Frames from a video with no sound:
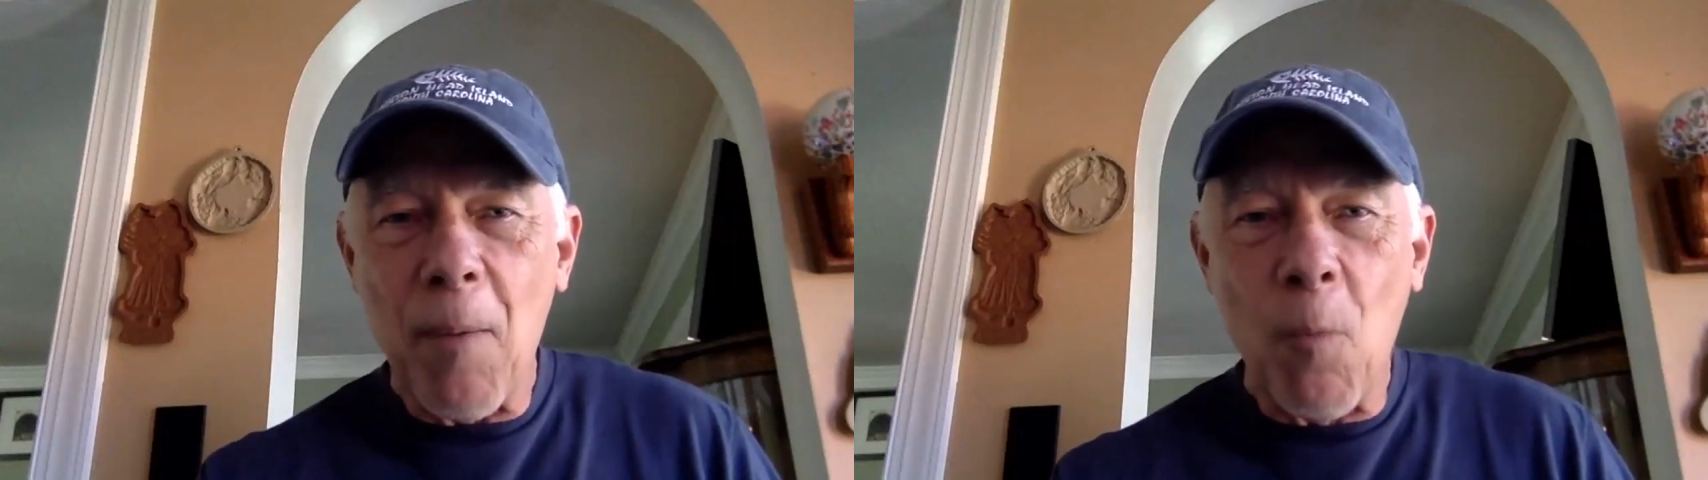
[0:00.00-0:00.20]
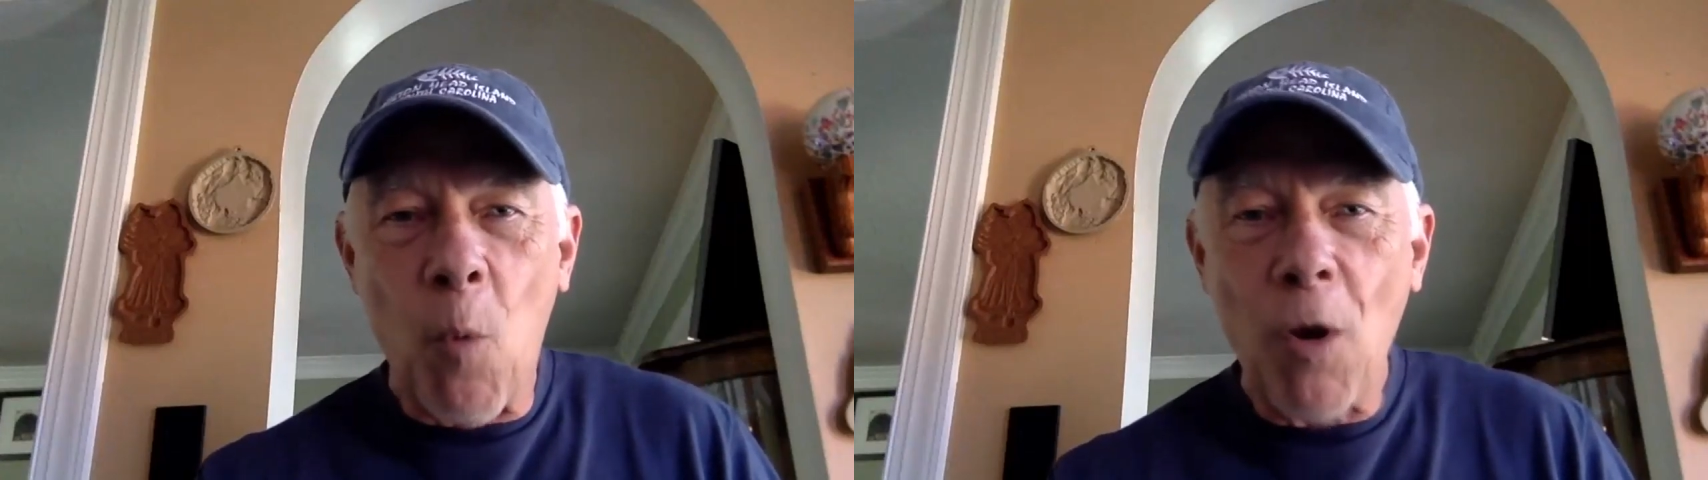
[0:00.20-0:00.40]

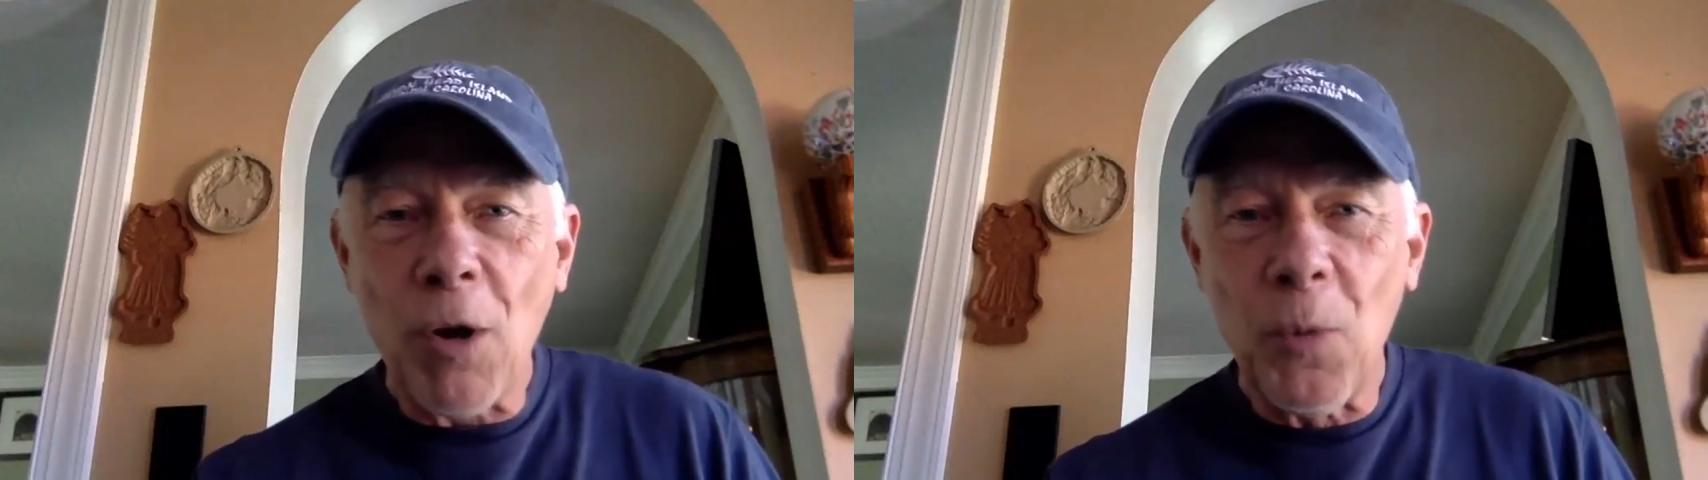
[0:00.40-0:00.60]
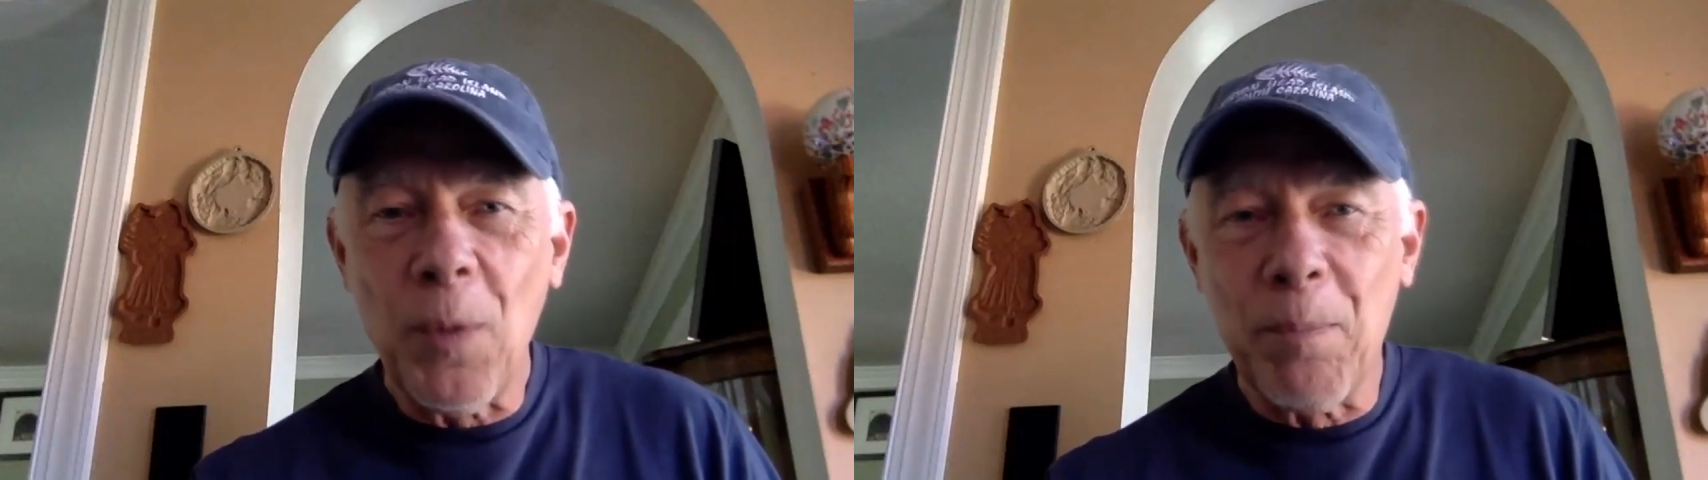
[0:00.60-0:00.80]

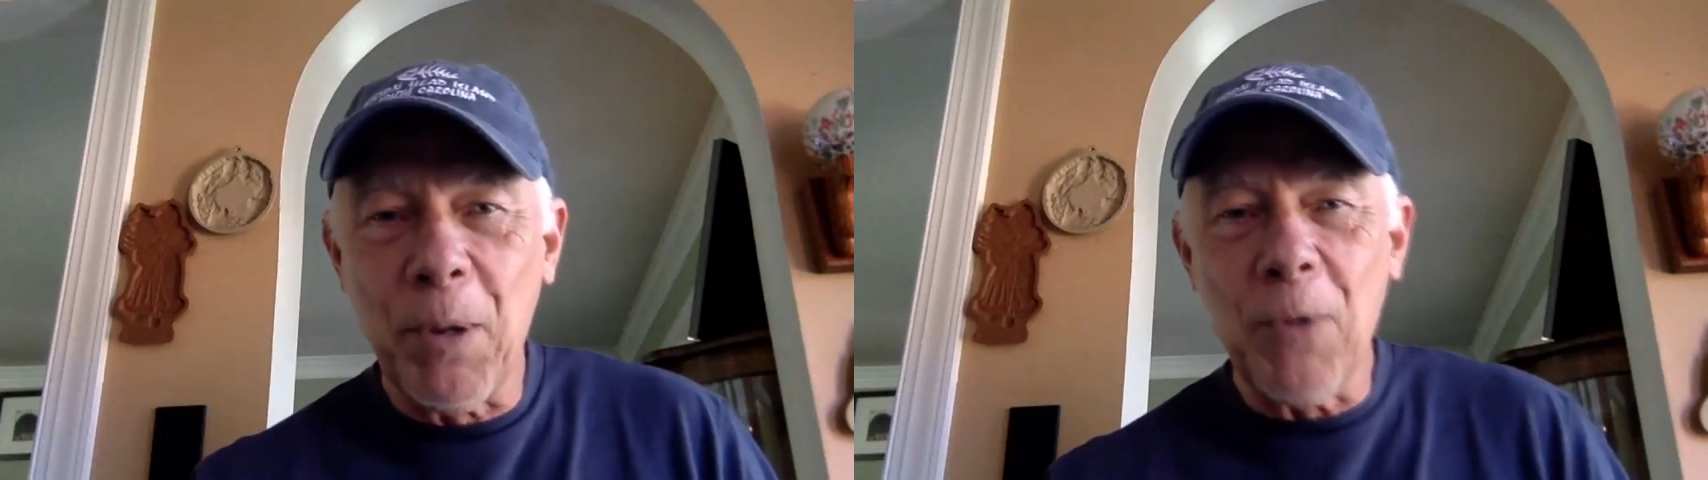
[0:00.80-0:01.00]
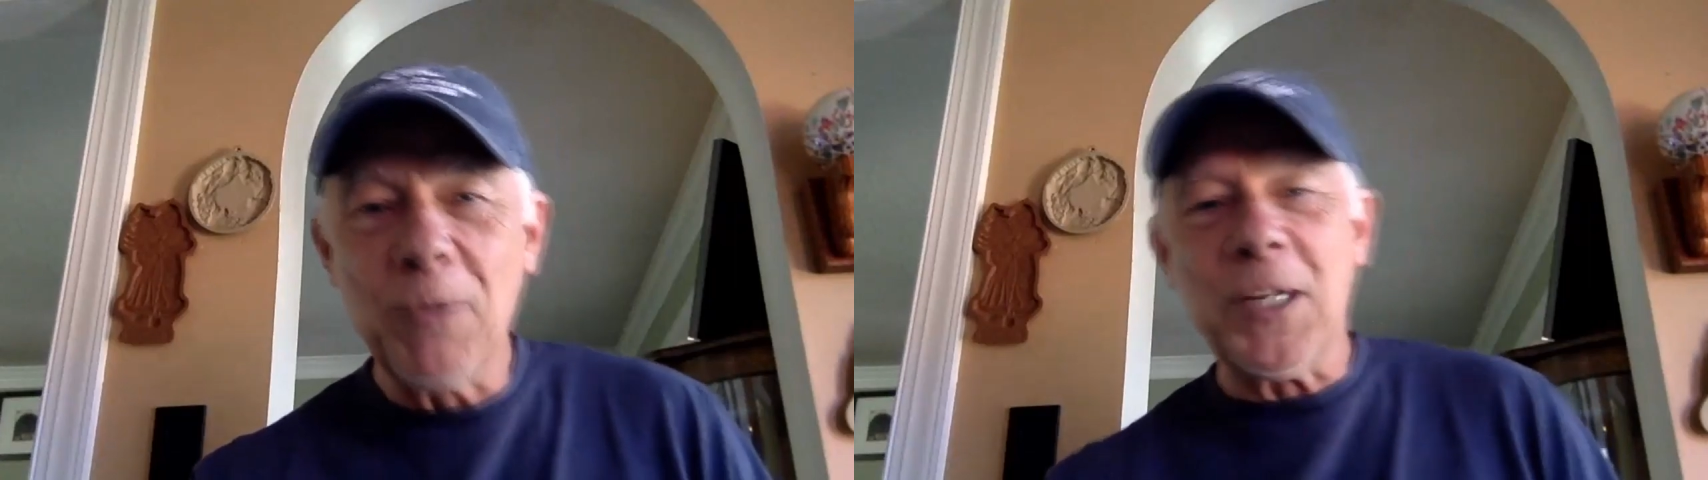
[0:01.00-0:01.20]
water with
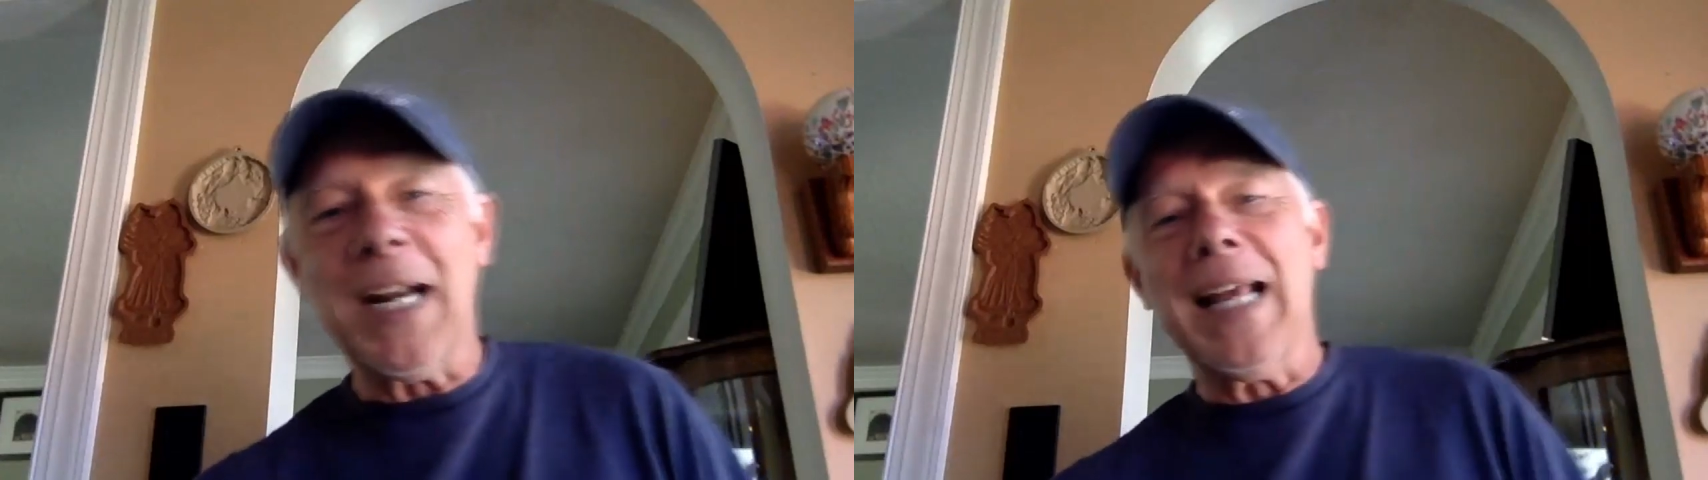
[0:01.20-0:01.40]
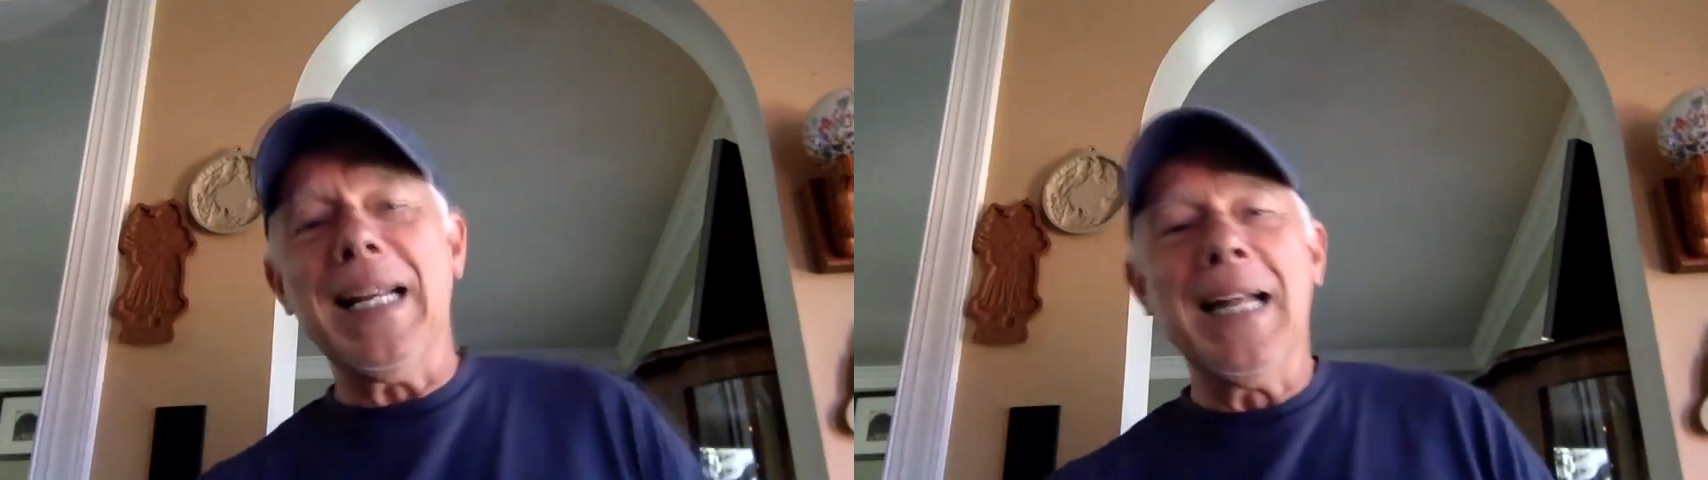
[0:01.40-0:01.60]
booze
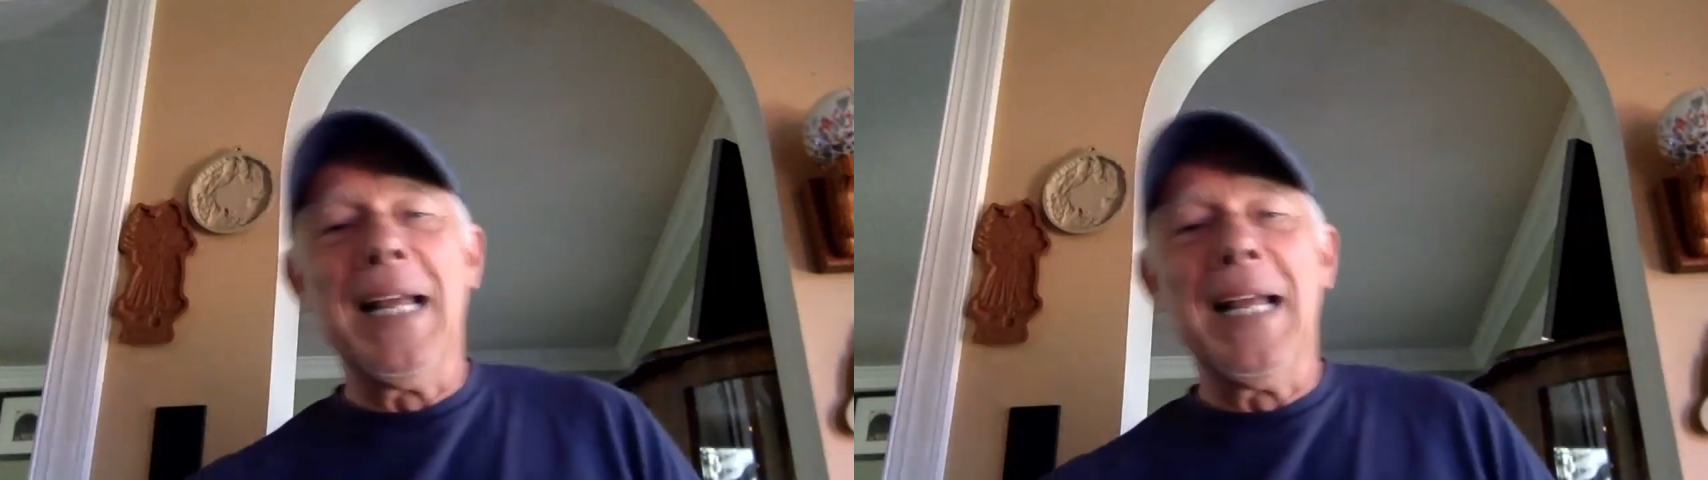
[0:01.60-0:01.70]
in it.